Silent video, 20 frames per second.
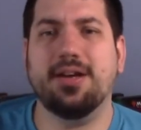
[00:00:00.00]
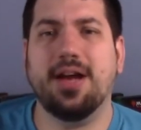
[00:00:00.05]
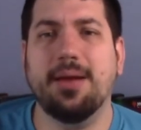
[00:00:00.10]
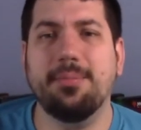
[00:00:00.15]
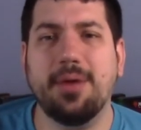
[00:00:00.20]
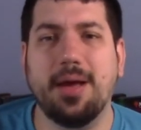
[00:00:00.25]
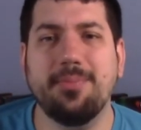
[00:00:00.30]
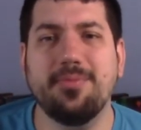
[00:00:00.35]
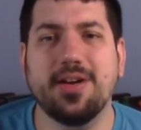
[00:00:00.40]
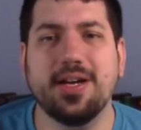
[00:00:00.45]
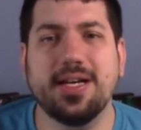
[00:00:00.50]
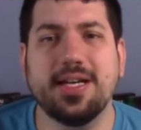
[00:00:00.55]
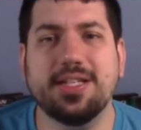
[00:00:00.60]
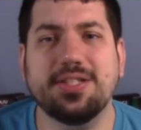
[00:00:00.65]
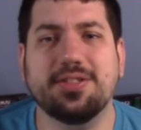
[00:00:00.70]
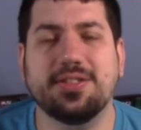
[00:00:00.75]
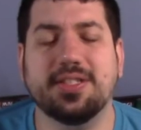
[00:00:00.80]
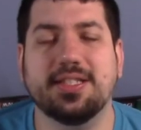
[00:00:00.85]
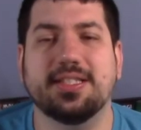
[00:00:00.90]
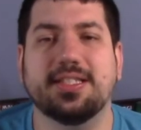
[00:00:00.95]
I'm very
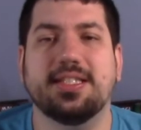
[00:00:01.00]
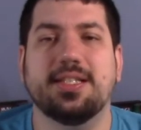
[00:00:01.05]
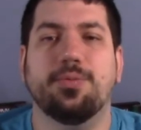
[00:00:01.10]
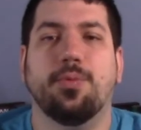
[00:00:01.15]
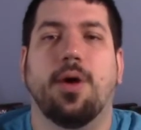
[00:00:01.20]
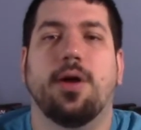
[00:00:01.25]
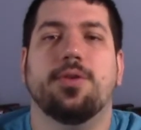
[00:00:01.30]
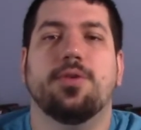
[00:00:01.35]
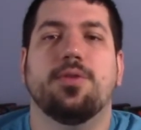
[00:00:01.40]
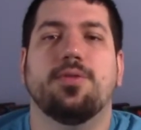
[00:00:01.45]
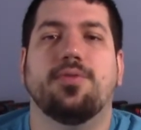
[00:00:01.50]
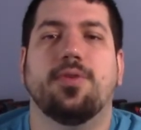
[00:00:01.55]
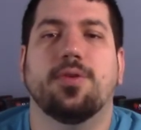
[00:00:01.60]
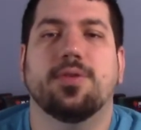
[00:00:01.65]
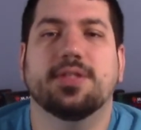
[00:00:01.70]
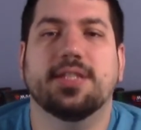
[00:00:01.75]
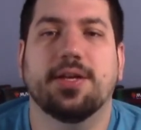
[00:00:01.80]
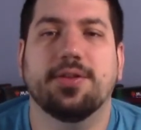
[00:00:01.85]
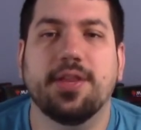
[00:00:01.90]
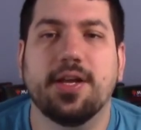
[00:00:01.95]
interested to see what you
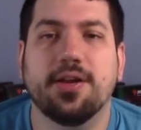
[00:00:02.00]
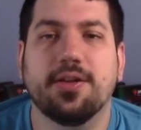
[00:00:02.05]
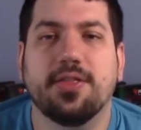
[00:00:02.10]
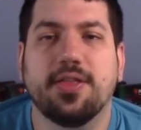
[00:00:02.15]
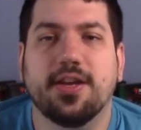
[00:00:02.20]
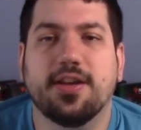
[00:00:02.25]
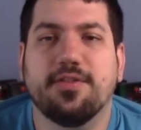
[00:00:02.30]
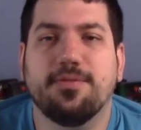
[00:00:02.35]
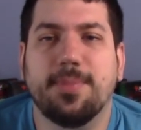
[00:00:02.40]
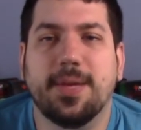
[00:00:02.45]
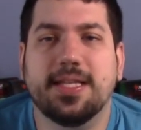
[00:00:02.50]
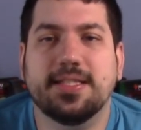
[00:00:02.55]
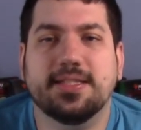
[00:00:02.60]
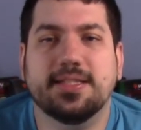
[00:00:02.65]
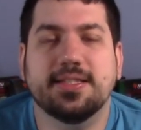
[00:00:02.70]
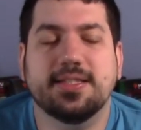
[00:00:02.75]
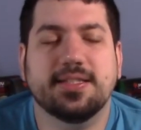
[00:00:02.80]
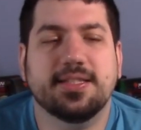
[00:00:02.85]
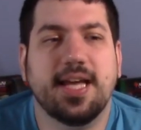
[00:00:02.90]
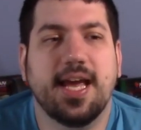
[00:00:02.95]
folks out there think of
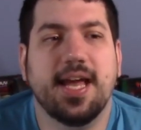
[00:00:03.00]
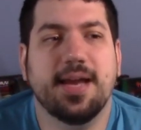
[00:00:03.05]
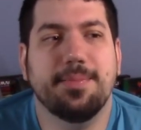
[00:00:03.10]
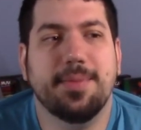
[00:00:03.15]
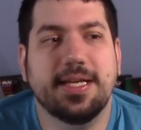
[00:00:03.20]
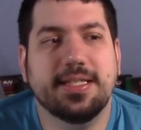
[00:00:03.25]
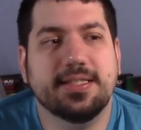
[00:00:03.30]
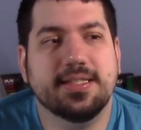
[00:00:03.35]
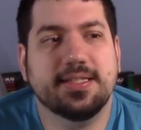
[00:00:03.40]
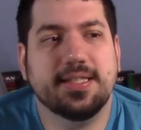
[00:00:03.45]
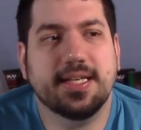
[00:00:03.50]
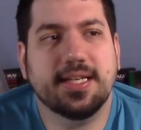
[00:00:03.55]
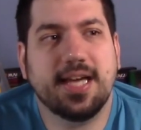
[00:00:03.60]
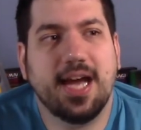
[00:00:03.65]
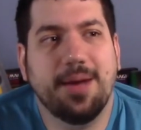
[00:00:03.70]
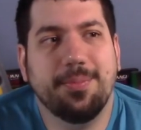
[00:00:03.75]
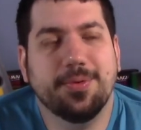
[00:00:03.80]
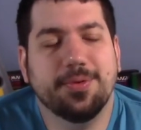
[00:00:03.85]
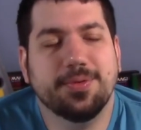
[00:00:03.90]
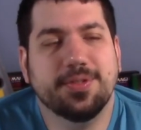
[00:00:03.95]
Maze's and Maze's End
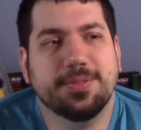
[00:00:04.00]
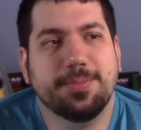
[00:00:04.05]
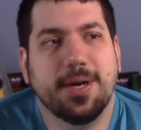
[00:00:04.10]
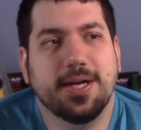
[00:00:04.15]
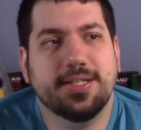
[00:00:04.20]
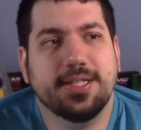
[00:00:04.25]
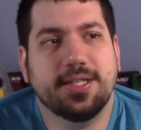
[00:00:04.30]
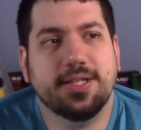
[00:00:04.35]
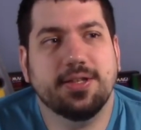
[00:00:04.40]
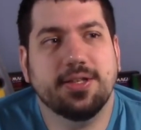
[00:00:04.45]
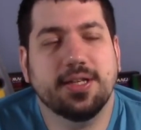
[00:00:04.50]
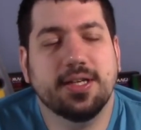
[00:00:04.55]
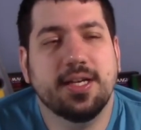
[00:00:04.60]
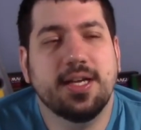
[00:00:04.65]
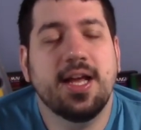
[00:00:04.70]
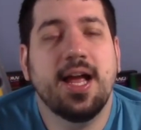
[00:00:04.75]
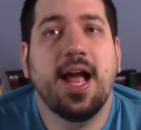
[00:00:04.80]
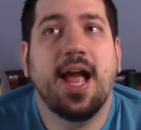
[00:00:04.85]
combo in particular.